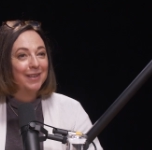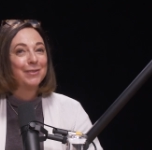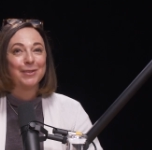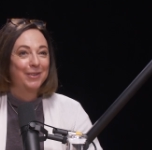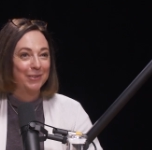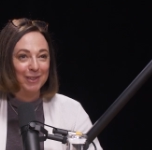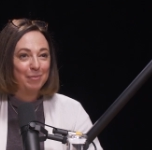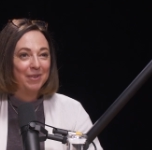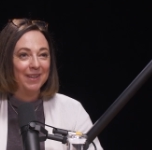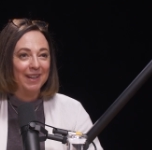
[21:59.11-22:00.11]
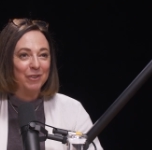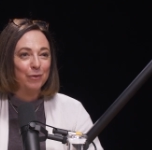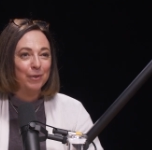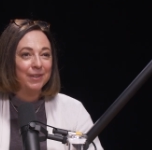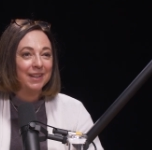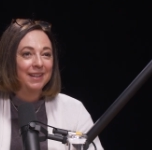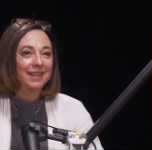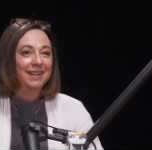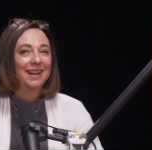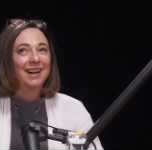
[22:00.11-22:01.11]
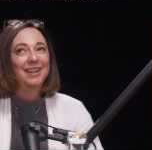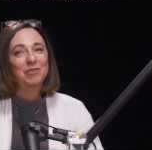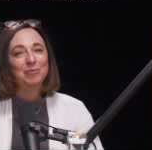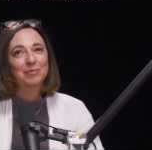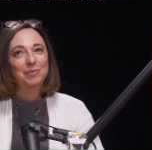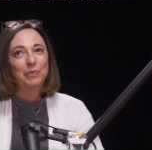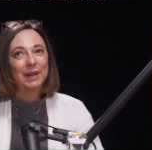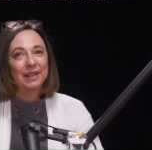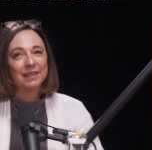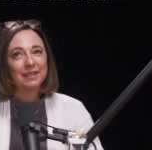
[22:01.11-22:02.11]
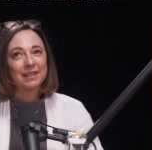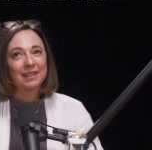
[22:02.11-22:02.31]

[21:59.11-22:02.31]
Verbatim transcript: than for your typical extrovert. Um, but